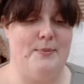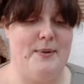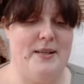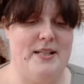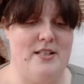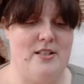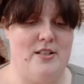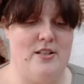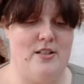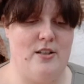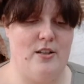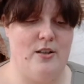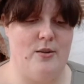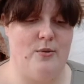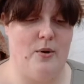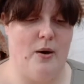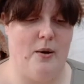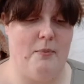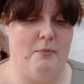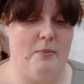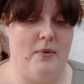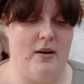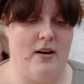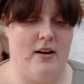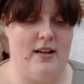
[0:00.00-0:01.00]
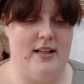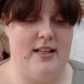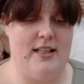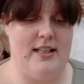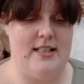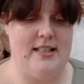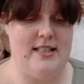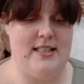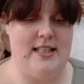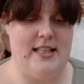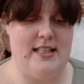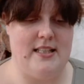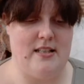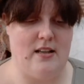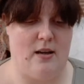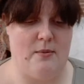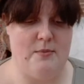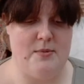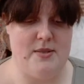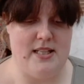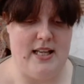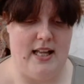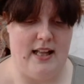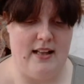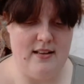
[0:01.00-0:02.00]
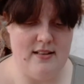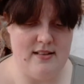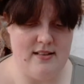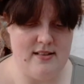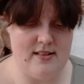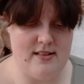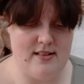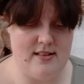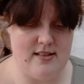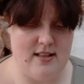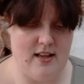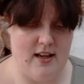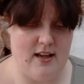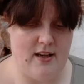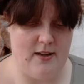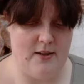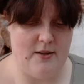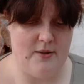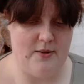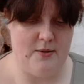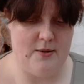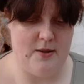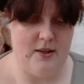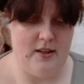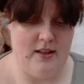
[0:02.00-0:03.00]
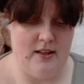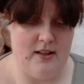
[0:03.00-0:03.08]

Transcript: bit to do on my tea time sale. So